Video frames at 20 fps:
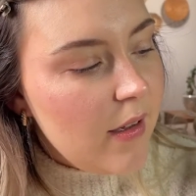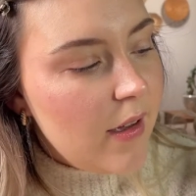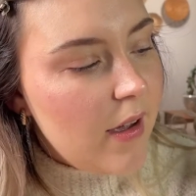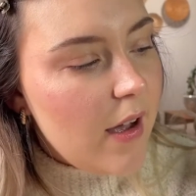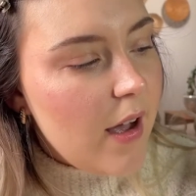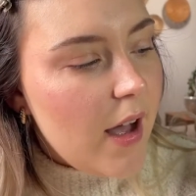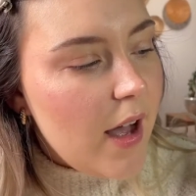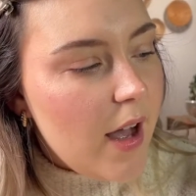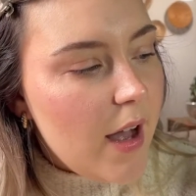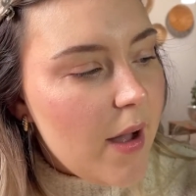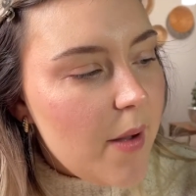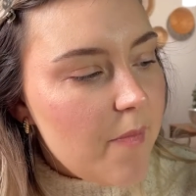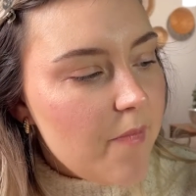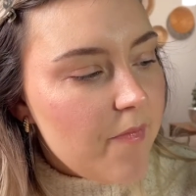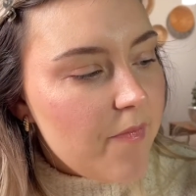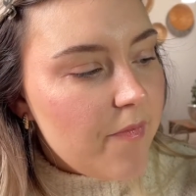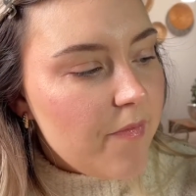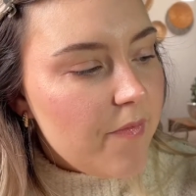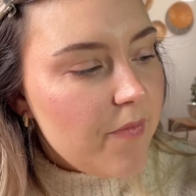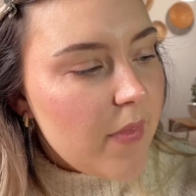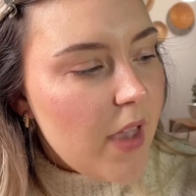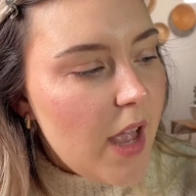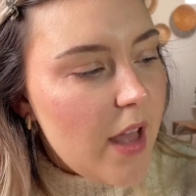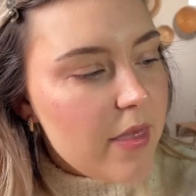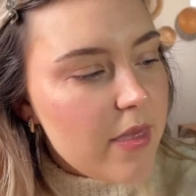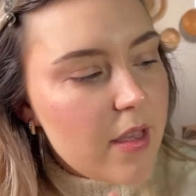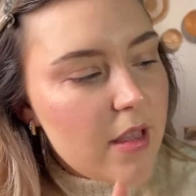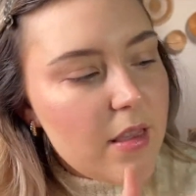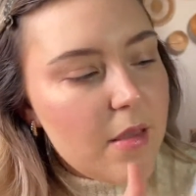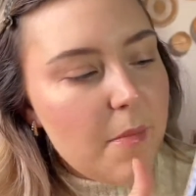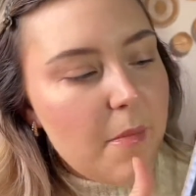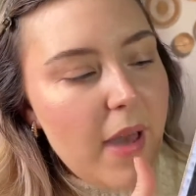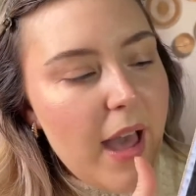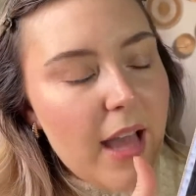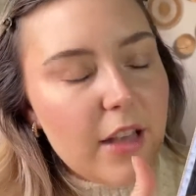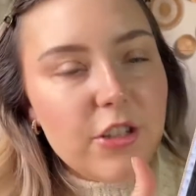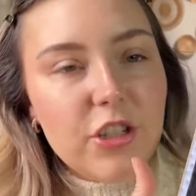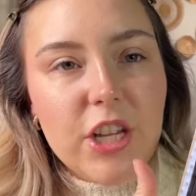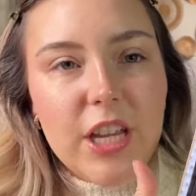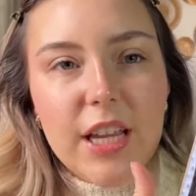And then the matte
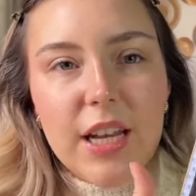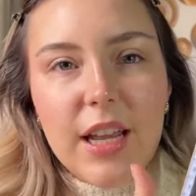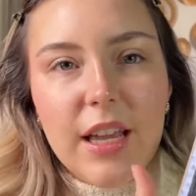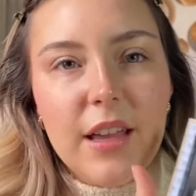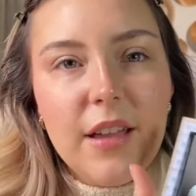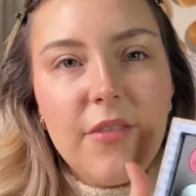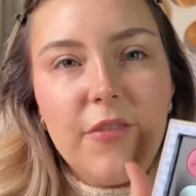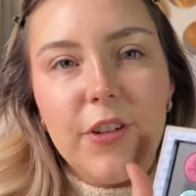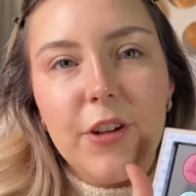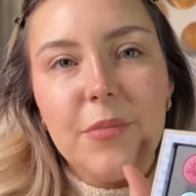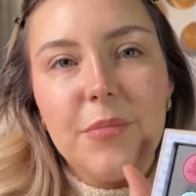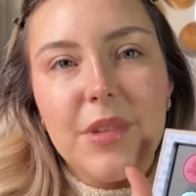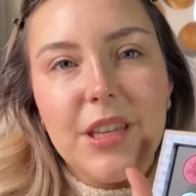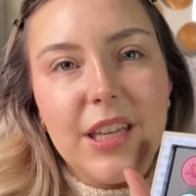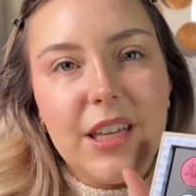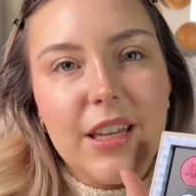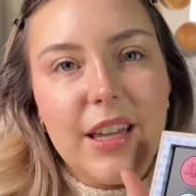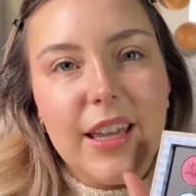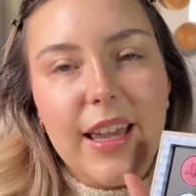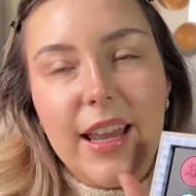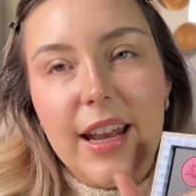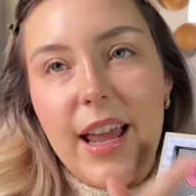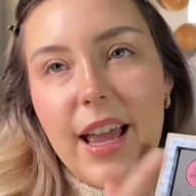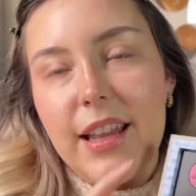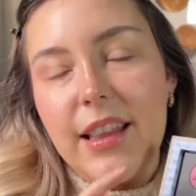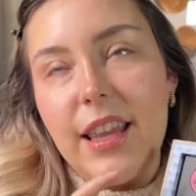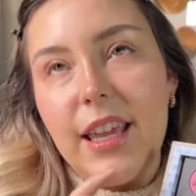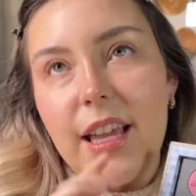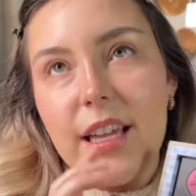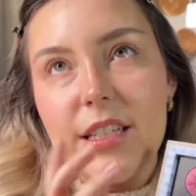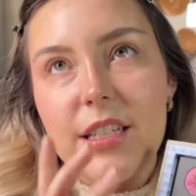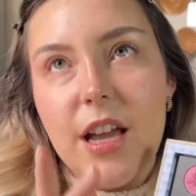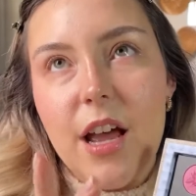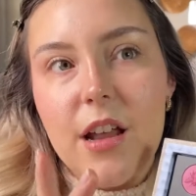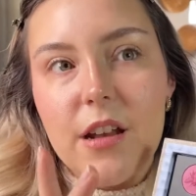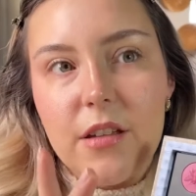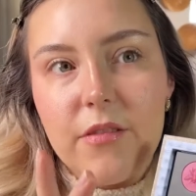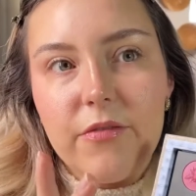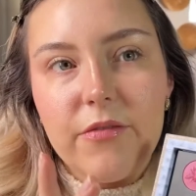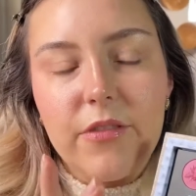shade for me, again, had like a ton
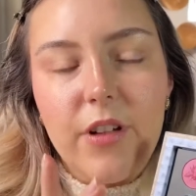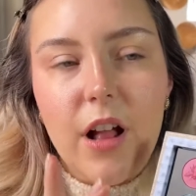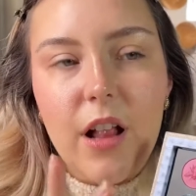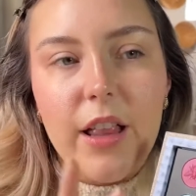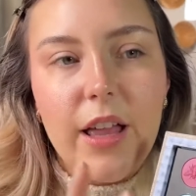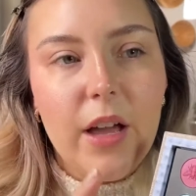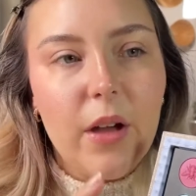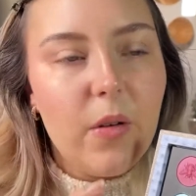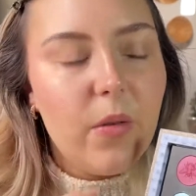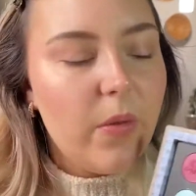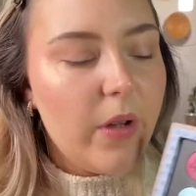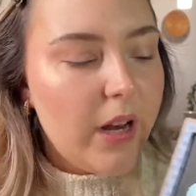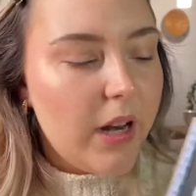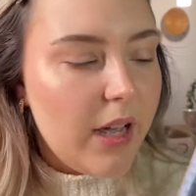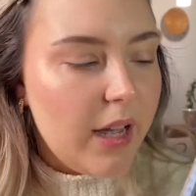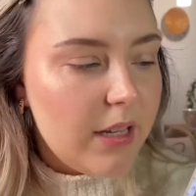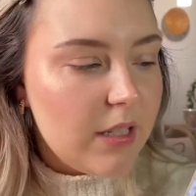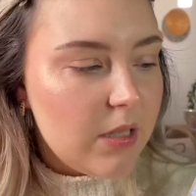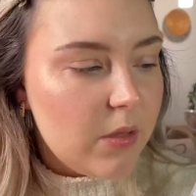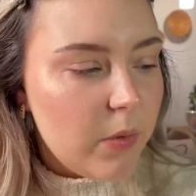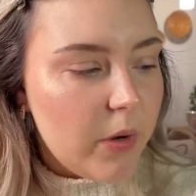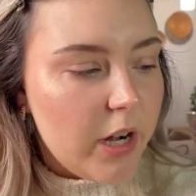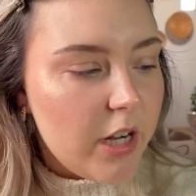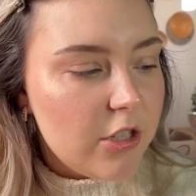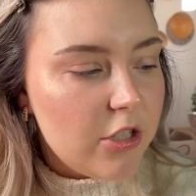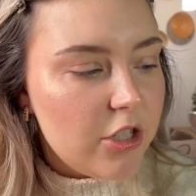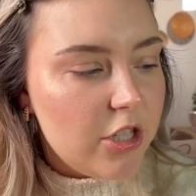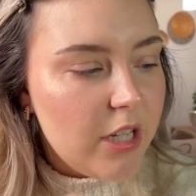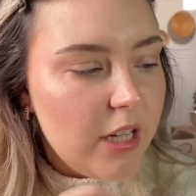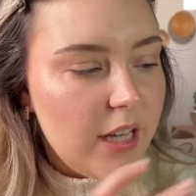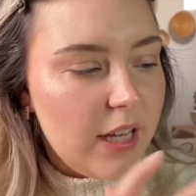of fallout when I swatched it.